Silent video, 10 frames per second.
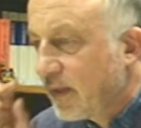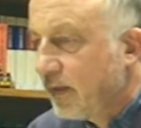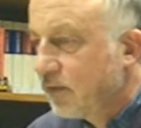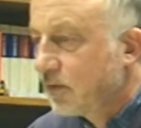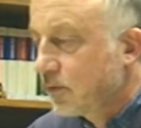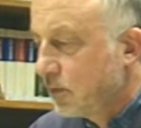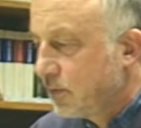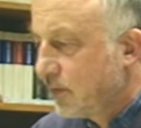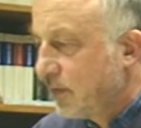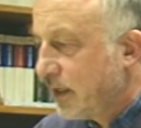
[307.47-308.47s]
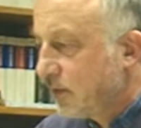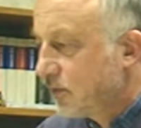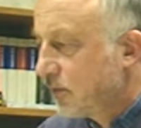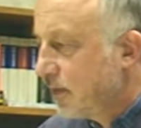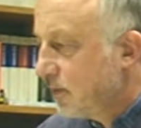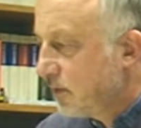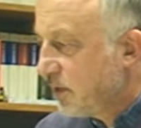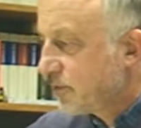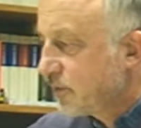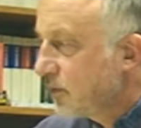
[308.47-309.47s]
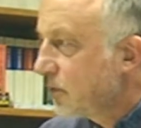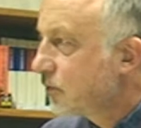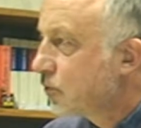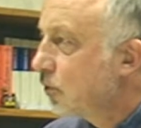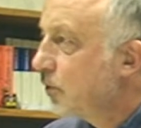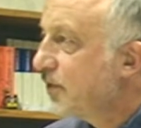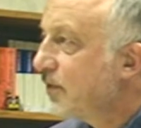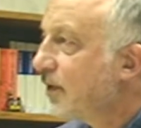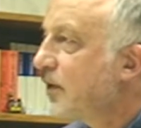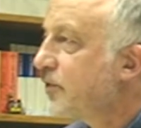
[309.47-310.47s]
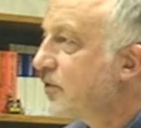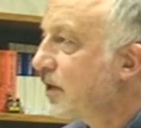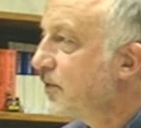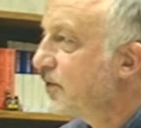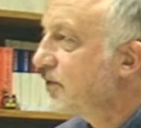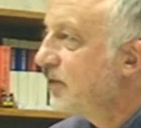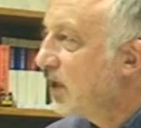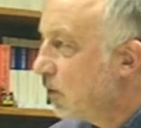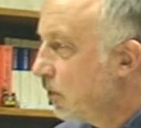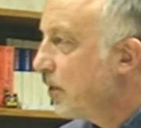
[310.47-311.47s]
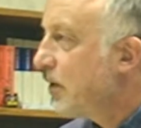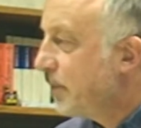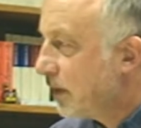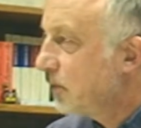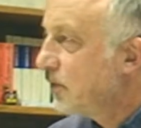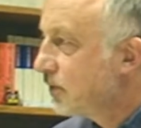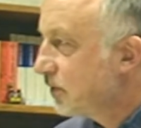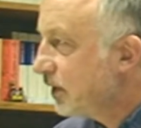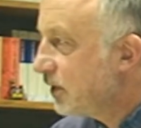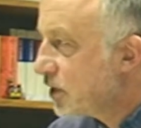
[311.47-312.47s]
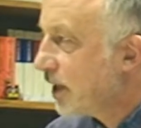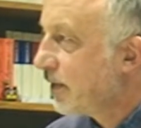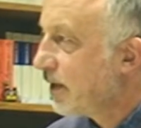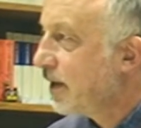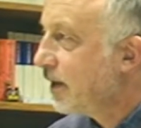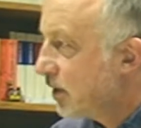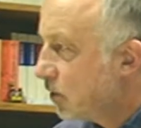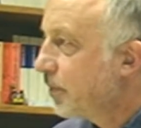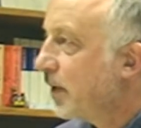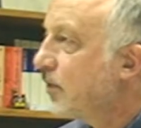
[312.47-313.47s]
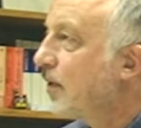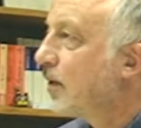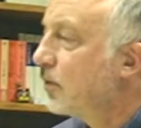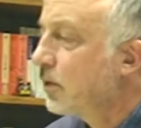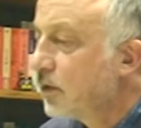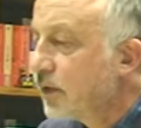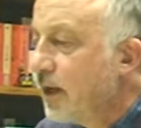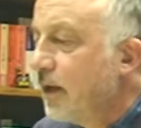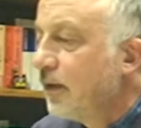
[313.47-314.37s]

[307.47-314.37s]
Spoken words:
it's good that the different groups in the different countries know about each other and know about their work.